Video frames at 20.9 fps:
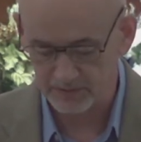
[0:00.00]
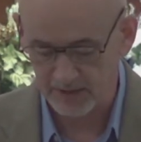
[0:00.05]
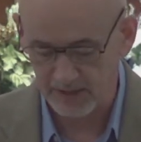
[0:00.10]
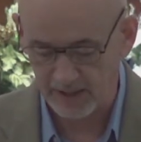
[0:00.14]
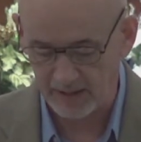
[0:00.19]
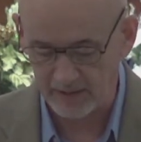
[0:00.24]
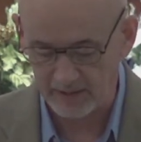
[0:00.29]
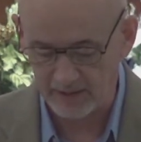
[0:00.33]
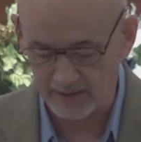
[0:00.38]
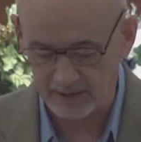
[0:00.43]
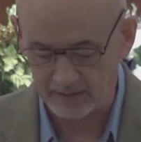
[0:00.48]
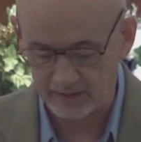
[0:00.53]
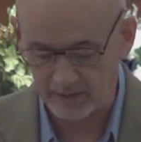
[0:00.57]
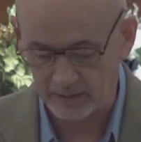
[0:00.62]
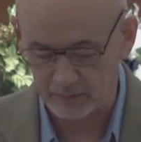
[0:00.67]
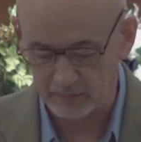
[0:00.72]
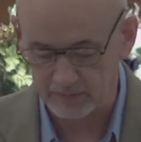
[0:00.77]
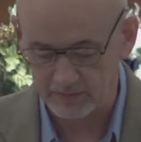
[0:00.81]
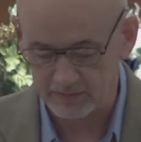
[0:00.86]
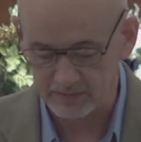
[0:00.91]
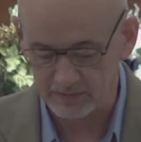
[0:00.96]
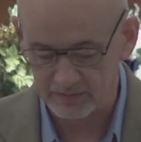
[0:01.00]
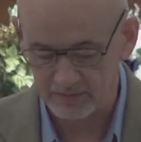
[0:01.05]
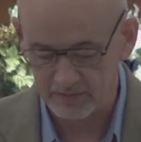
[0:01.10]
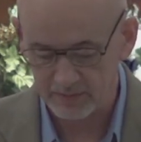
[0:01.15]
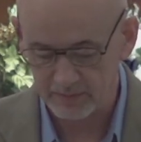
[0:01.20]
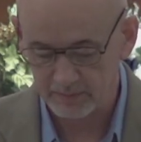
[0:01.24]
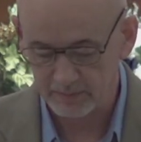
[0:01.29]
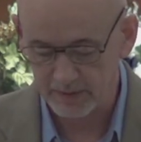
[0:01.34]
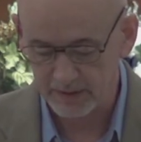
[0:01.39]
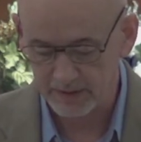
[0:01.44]
that was
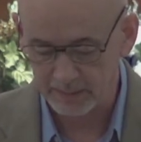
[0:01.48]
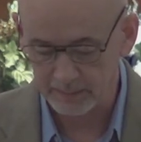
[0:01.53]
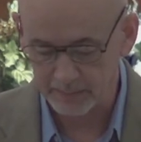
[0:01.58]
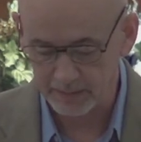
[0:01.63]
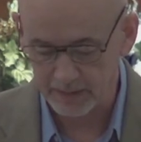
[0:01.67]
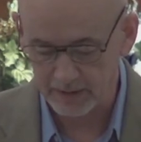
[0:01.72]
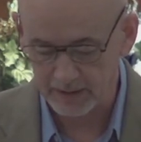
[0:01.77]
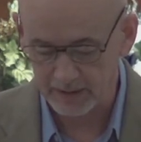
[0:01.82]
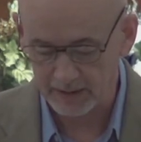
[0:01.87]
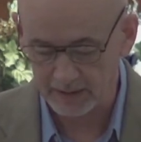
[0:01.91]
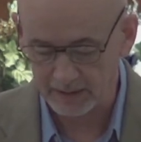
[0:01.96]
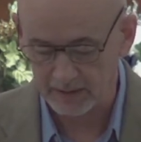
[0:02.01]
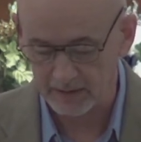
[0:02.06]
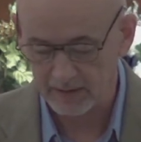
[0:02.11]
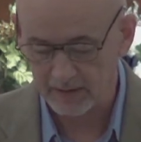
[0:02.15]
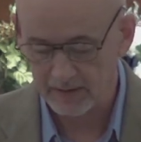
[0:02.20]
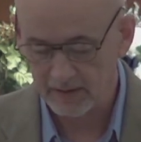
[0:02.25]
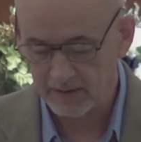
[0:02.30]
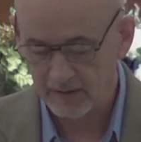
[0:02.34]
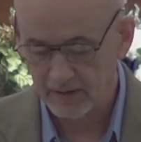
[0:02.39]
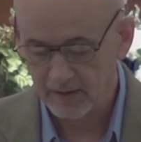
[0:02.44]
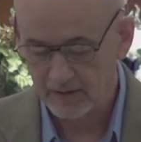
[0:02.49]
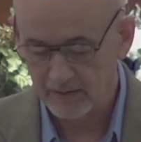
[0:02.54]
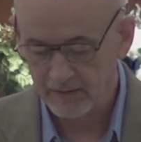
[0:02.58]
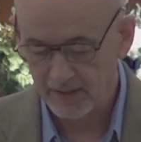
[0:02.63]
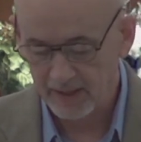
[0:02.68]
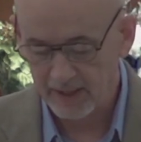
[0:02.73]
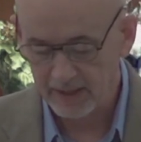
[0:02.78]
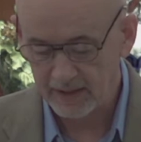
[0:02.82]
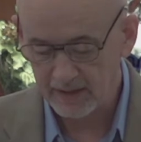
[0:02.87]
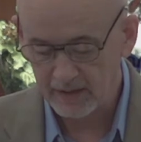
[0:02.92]
being played.
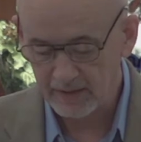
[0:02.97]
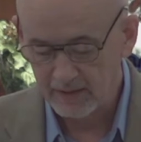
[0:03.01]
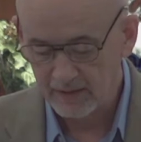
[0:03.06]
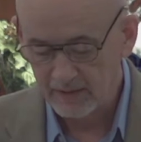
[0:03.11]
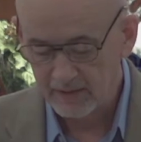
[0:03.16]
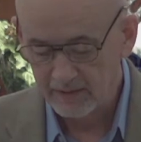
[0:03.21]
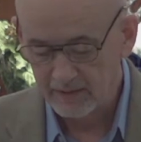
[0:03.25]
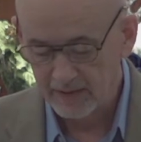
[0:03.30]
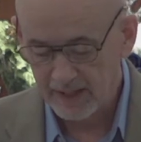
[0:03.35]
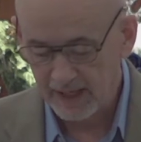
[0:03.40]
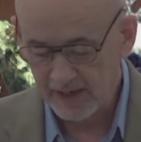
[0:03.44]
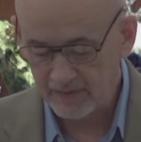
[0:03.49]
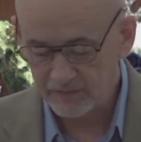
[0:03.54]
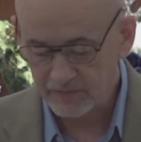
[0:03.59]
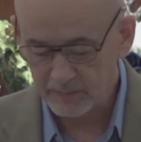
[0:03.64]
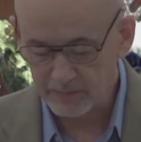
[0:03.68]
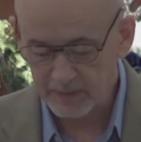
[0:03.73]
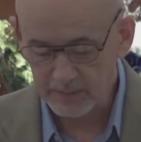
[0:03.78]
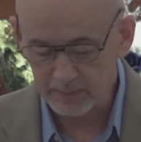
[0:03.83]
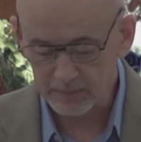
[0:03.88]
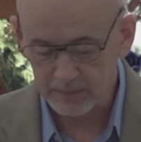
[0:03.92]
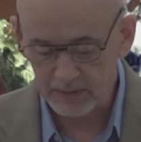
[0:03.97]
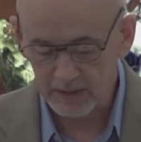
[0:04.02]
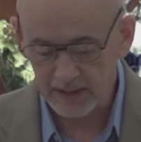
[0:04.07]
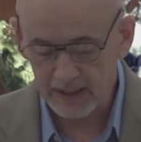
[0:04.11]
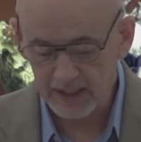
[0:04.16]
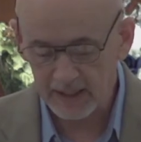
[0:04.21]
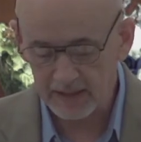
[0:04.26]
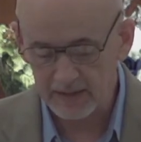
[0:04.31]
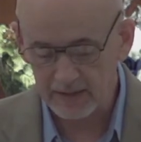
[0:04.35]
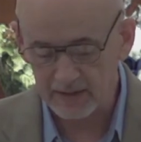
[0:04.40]
They have to be
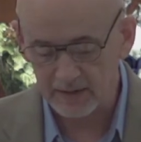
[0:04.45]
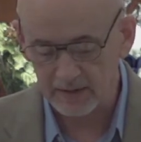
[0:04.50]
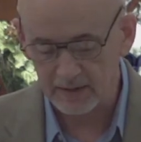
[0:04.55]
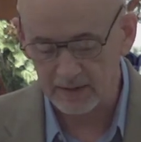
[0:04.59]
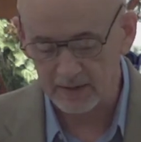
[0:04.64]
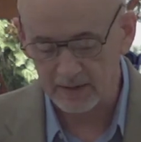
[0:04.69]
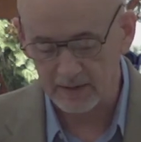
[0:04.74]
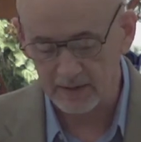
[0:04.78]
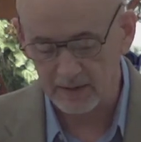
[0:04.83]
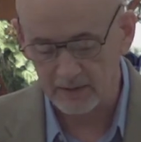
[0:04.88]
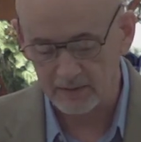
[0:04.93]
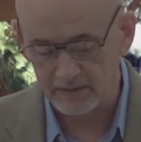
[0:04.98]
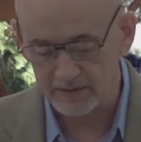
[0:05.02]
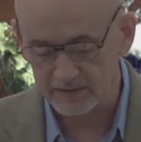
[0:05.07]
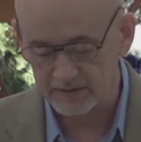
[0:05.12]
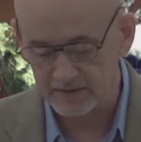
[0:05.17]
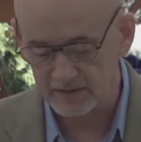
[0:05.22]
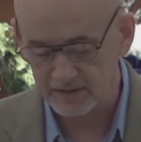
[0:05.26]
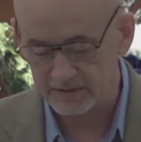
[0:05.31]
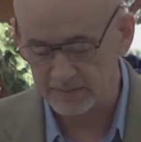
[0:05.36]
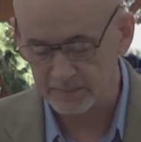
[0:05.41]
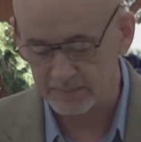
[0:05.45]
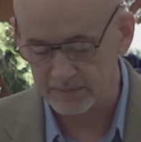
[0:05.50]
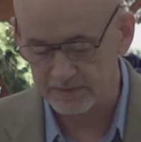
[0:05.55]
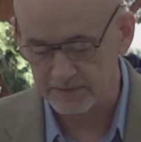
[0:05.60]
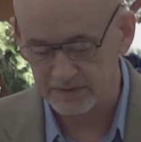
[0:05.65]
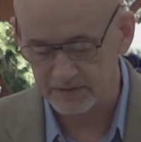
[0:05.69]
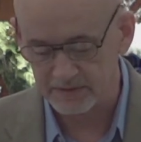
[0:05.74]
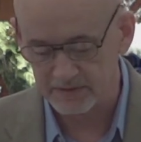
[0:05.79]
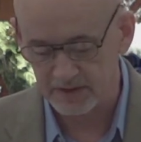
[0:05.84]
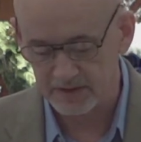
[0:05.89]
played on these
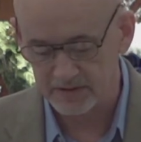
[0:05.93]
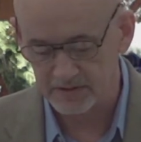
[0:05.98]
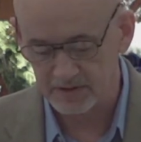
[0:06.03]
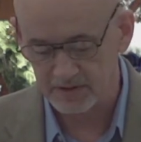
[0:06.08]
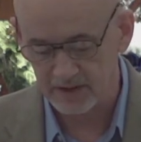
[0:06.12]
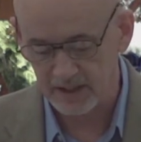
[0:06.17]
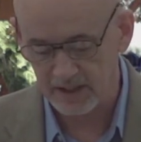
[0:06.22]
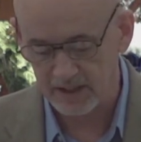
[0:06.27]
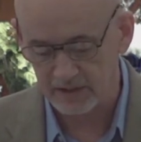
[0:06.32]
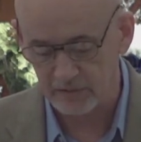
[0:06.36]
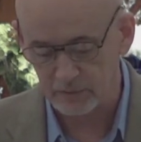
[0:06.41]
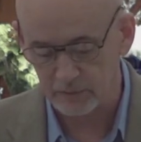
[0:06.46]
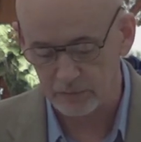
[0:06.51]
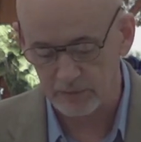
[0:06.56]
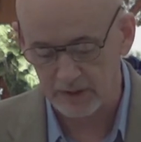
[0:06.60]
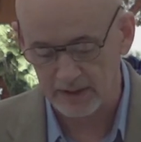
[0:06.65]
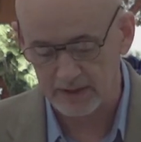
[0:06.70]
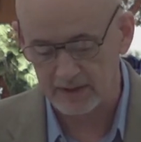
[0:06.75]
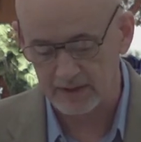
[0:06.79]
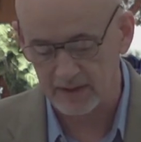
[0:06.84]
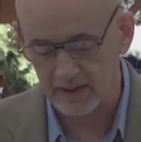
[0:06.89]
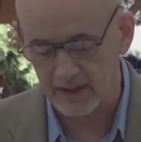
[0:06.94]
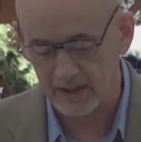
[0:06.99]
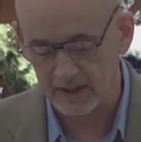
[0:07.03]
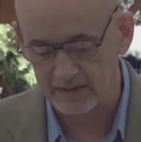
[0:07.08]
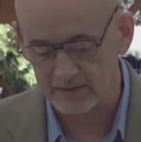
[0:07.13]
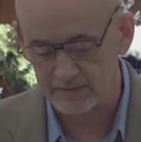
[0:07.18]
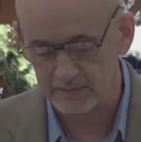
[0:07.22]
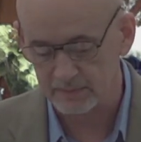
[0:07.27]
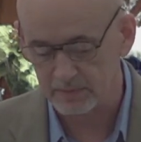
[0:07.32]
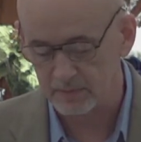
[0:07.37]
instruments in such a kind of
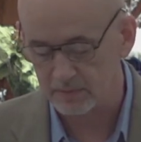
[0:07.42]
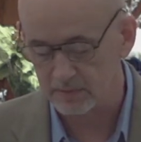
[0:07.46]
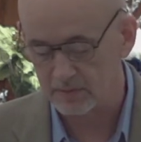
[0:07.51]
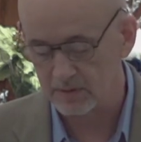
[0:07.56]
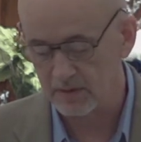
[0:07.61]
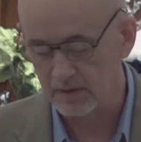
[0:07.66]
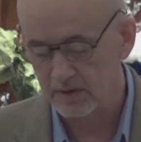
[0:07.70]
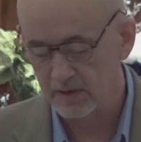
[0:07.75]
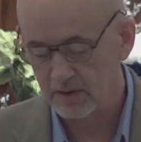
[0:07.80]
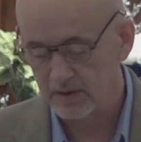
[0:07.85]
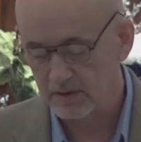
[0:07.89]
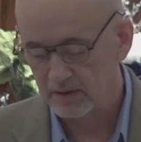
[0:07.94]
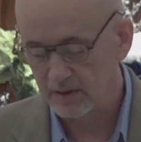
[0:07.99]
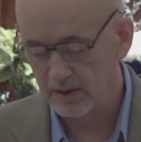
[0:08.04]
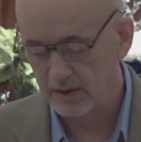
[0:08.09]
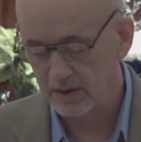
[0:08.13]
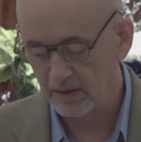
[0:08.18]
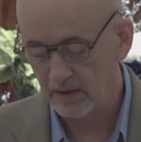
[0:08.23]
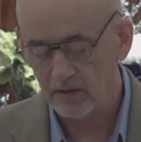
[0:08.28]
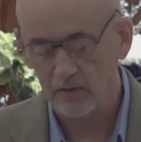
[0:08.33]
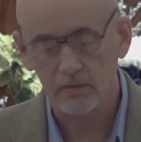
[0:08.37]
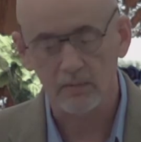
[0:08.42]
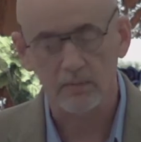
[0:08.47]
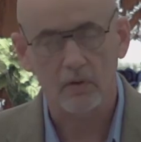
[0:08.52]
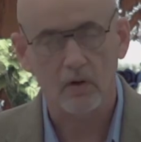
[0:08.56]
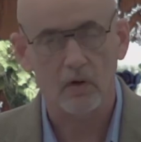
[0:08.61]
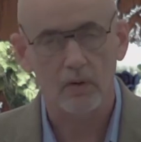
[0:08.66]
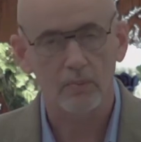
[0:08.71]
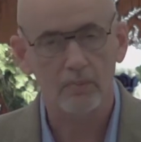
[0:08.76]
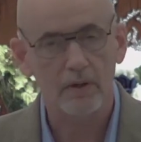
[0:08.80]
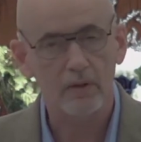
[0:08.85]
recognizable and
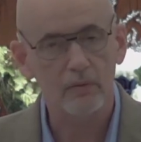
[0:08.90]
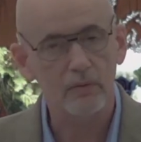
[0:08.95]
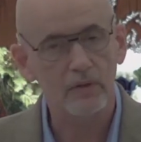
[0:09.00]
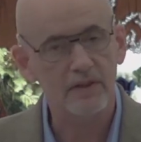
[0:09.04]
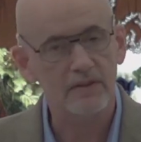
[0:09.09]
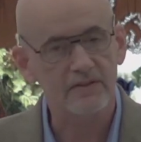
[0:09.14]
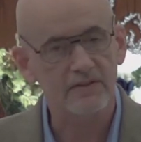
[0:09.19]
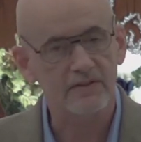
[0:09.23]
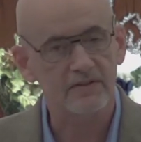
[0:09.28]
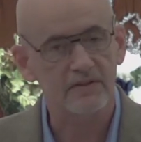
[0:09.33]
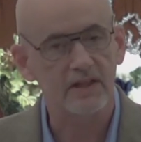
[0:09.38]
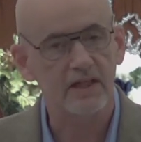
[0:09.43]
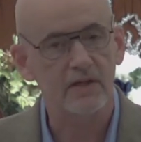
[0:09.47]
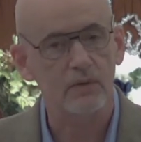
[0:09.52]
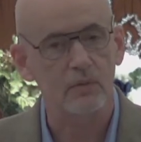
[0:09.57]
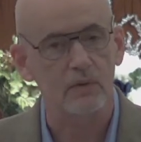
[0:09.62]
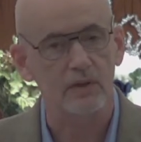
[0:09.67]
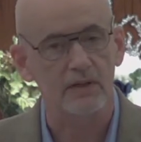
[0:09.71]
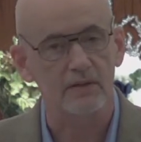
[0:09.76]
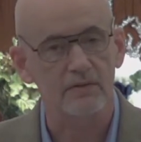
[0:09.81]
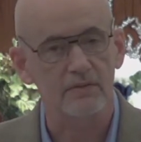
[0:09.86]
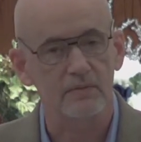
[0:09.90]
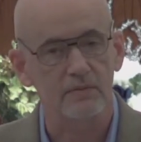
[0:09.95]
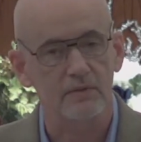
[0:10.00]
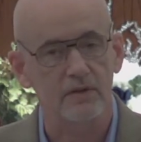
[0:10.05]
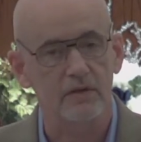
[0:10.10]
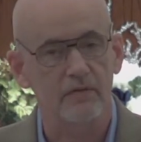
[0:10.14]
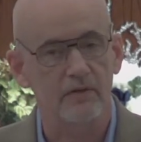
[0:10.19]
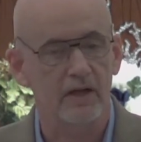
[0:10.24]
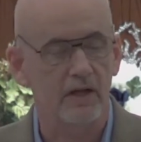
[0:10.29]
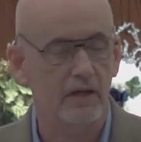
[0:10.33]
harmonious sequence.
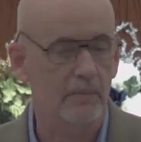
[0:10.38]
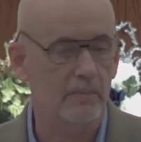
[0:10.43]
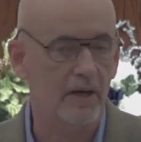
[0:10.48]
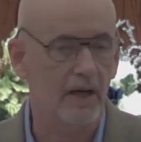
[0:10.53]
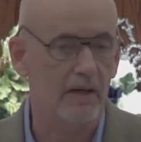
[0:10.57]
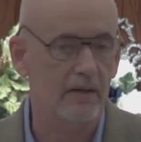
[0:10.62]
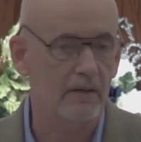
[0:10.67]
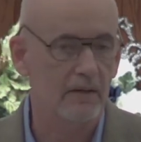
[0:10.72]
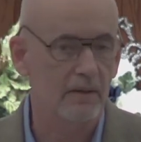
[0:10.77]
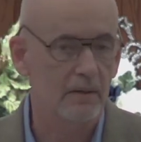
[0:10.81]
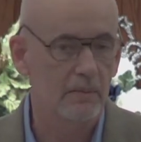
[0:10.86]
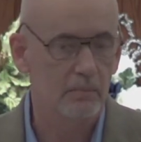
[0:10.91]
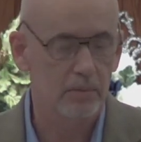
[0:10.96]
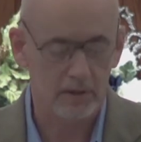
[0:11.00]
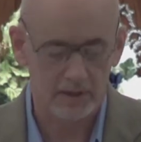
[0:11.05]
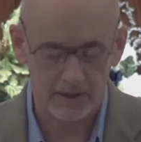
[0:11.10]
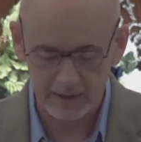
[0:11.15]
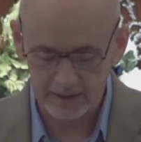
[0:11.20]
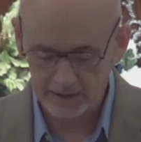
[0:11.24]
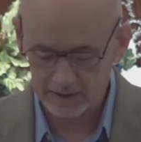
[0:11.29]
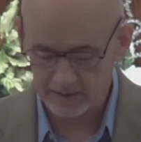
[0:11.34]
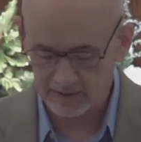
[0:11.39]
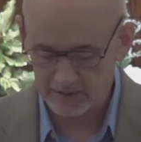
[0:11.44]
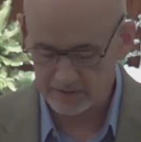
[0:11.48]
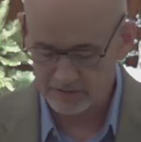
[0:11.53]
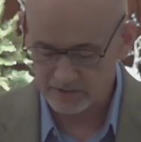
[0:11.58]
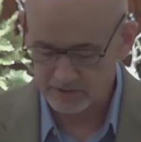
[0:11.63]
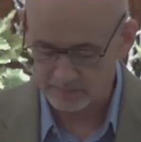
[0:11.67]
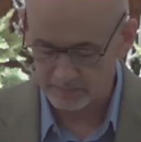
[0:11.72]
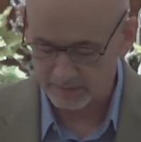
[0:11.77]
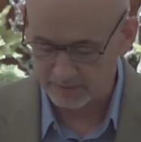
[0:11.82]
When you think about playing an
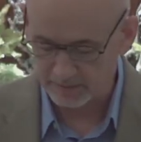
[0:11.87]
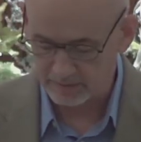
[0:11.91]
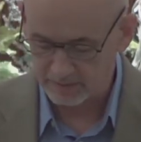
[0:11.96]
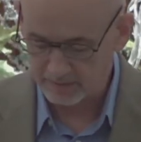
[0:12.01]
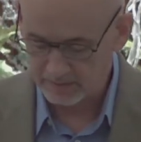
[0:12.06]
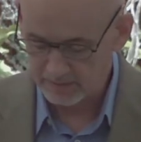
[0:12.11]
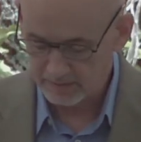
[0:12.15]
instrument,